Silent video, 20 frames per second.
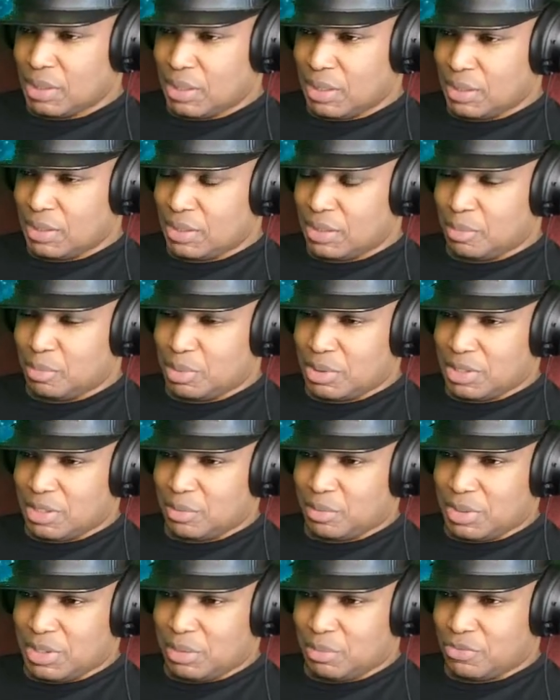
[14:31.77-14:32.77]
And they
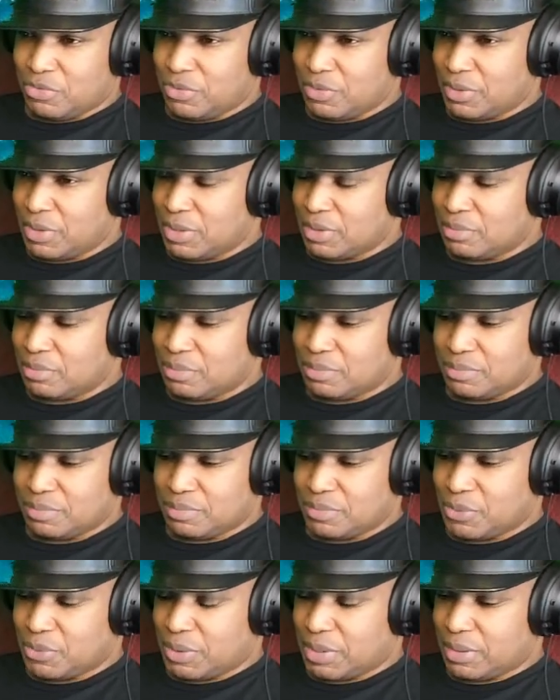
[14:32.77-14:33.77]
blame him for
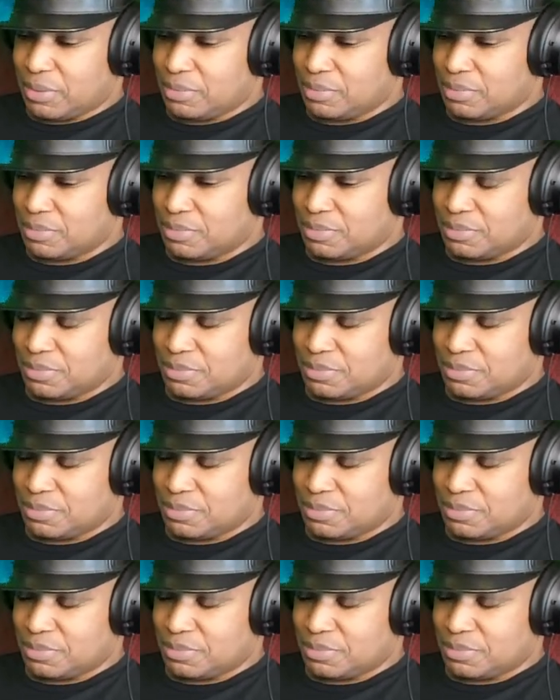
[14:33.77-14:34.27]
it. Wow.